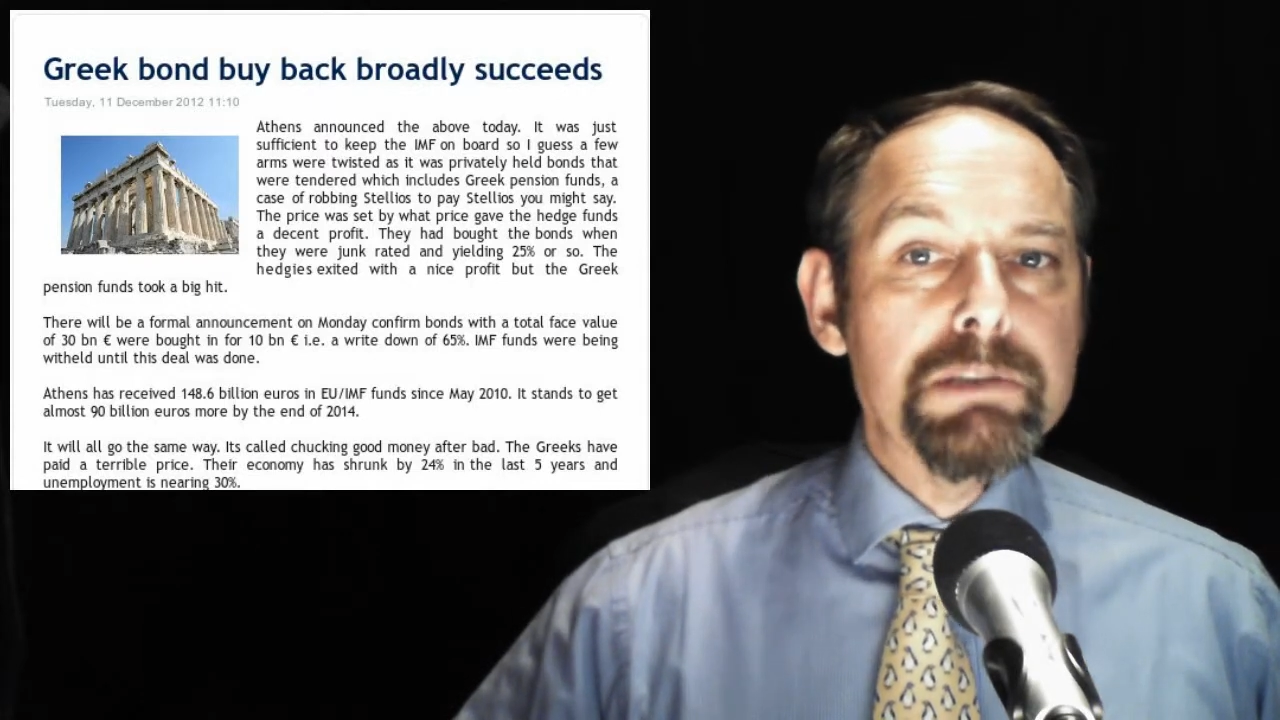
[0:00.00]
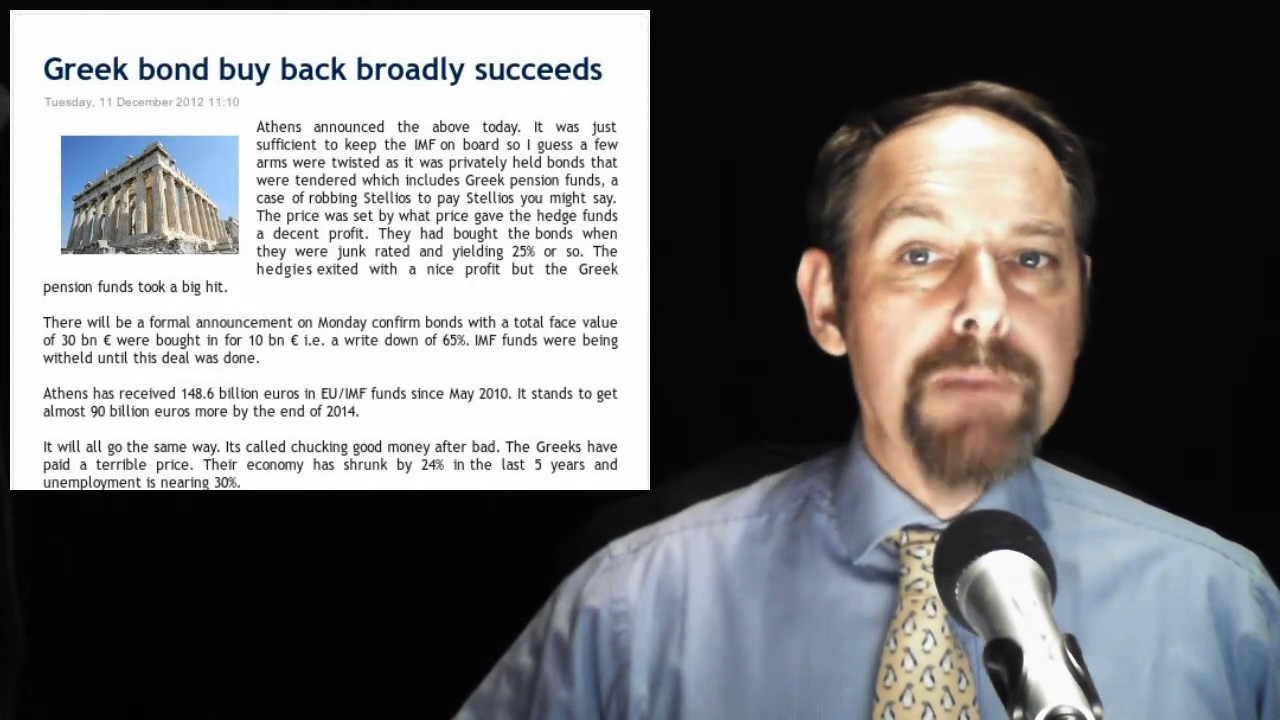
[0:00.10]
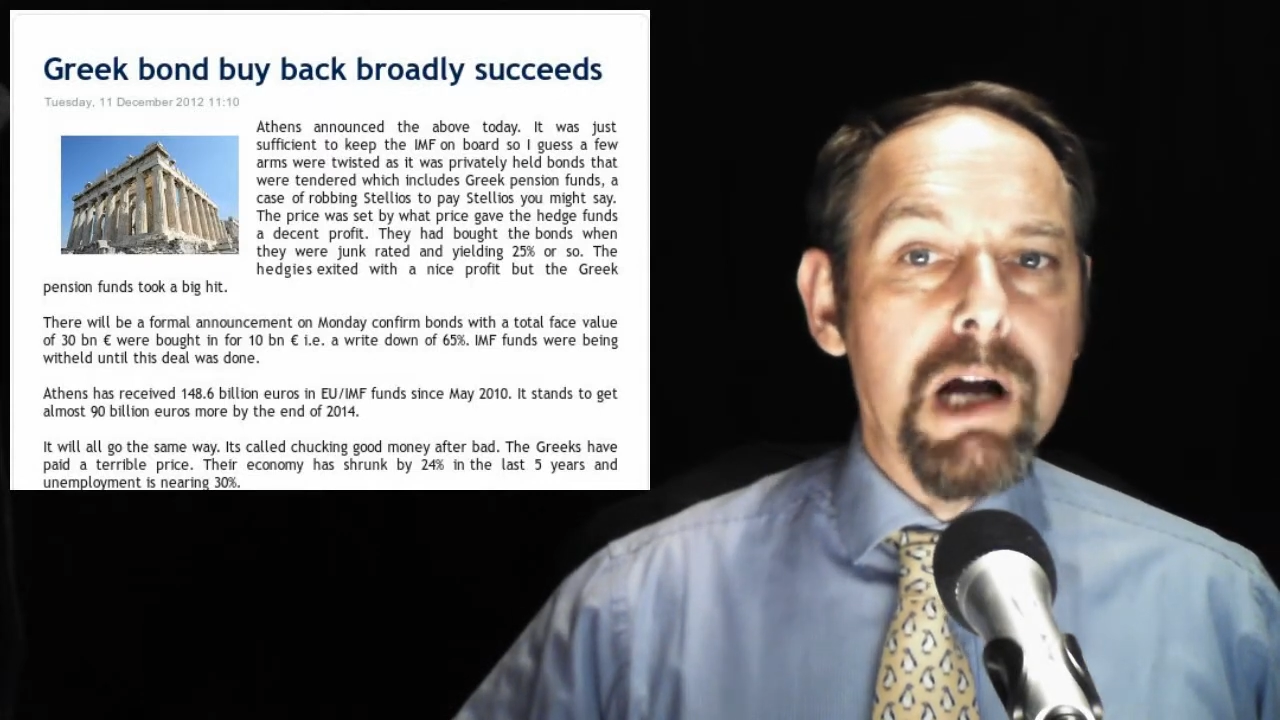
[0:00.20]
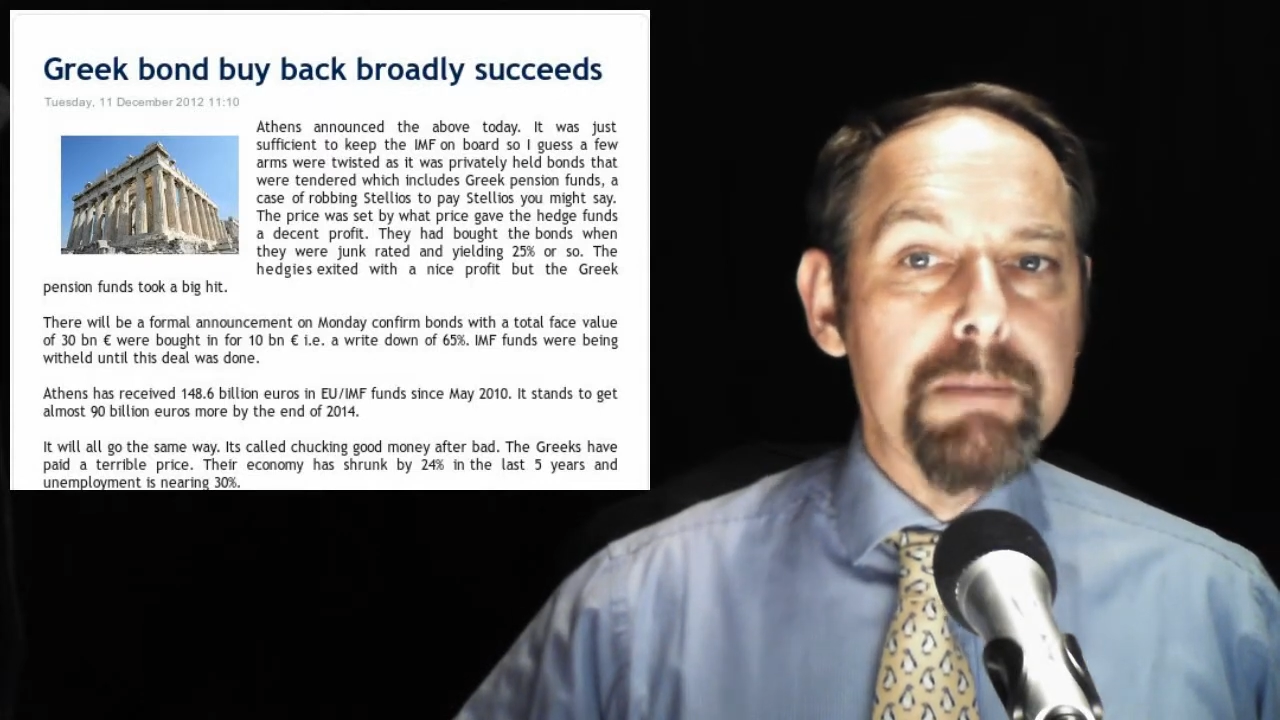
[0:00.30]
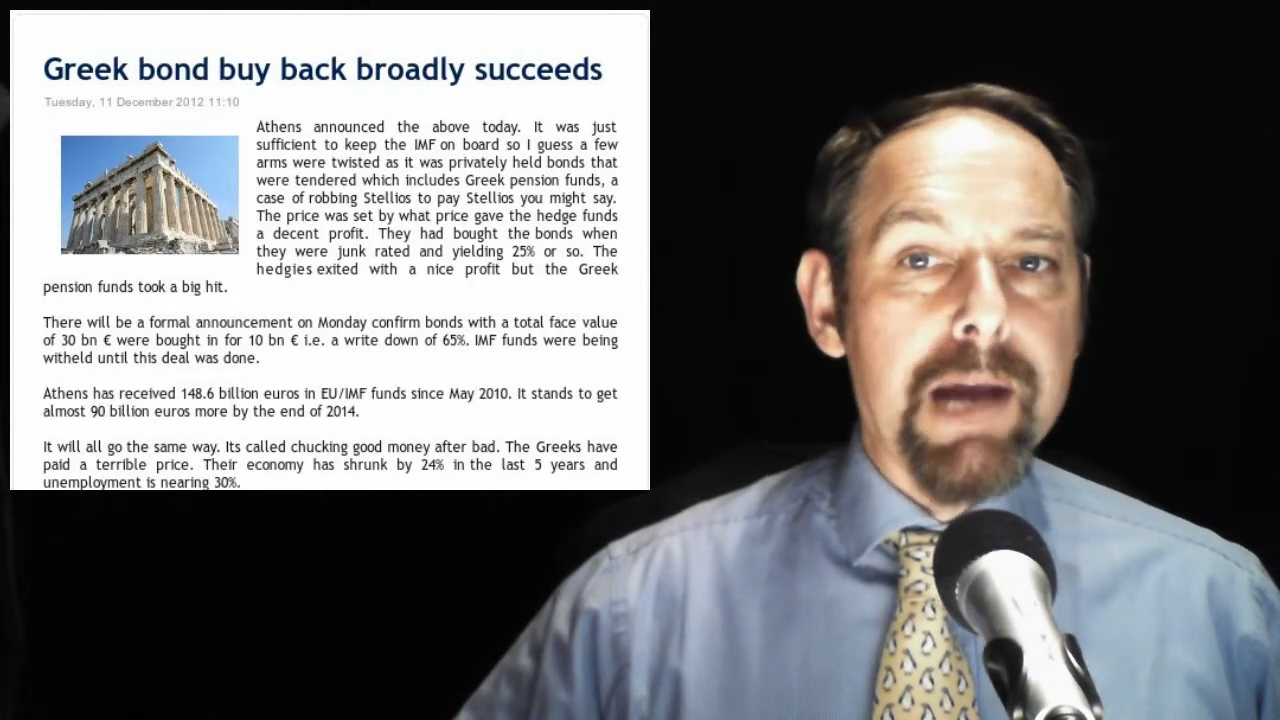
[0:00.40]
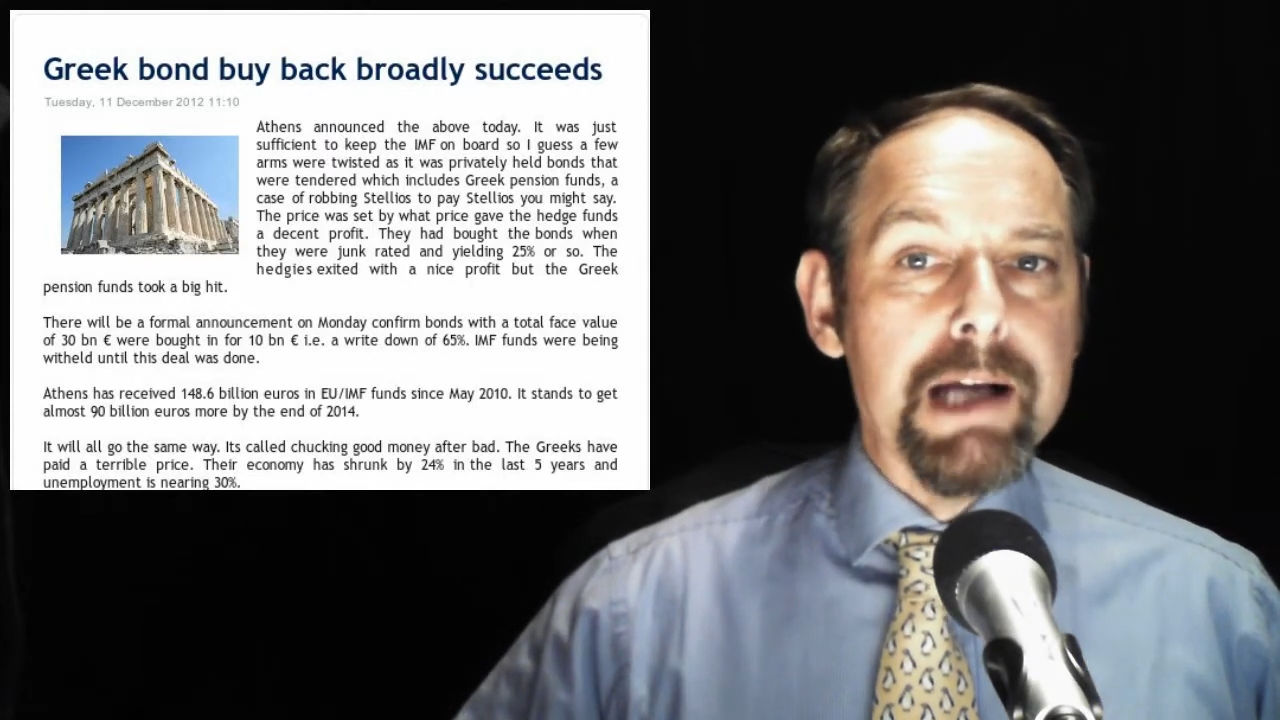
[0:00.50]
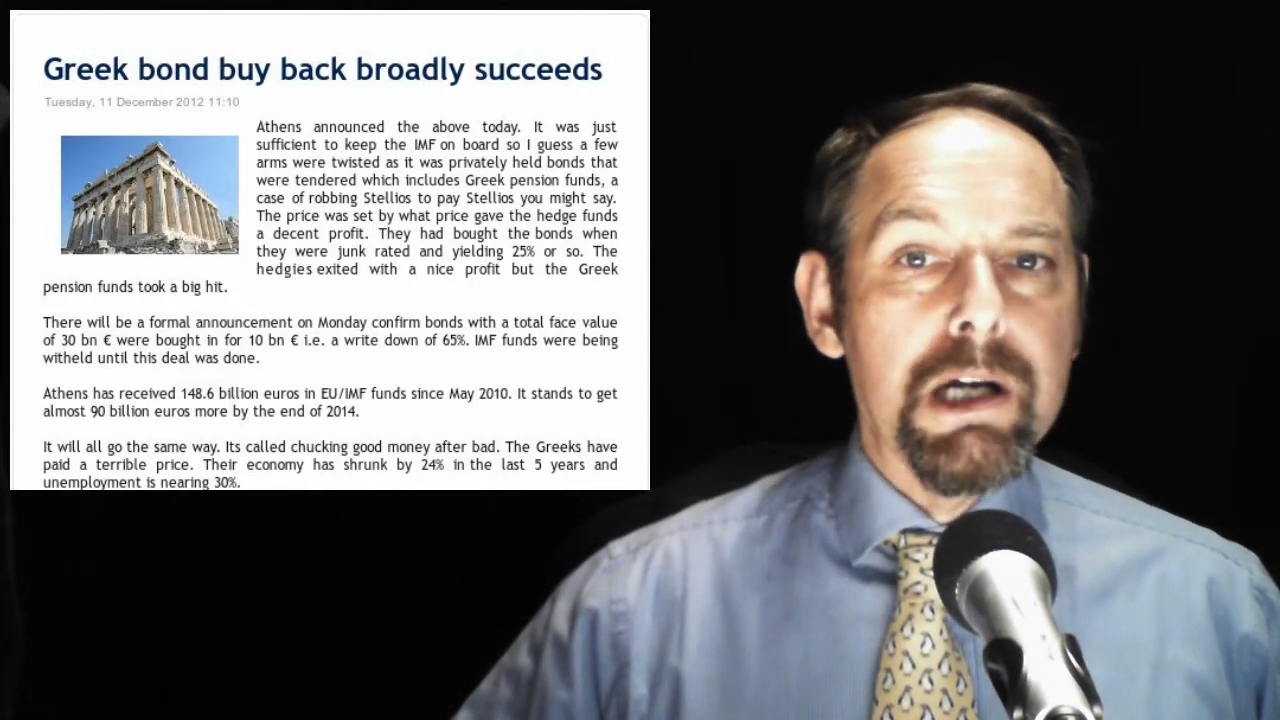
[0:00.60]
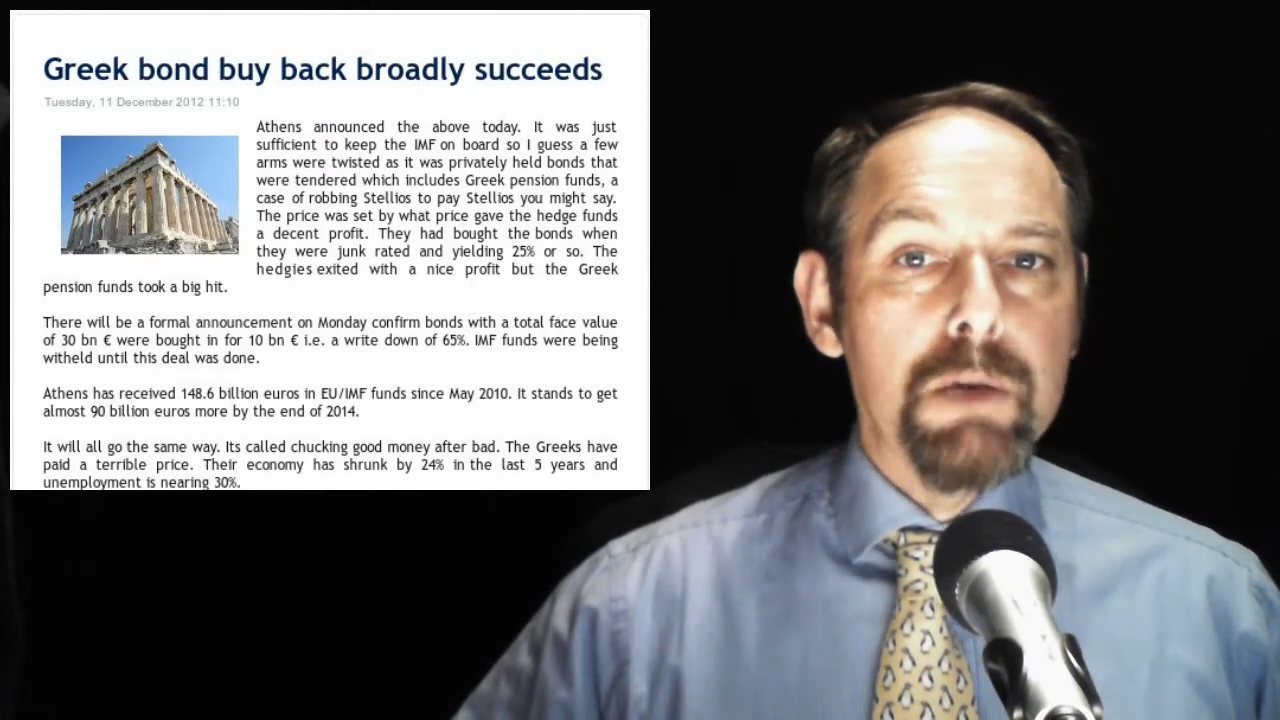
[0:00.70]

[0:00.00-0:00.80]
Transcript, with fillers: buyback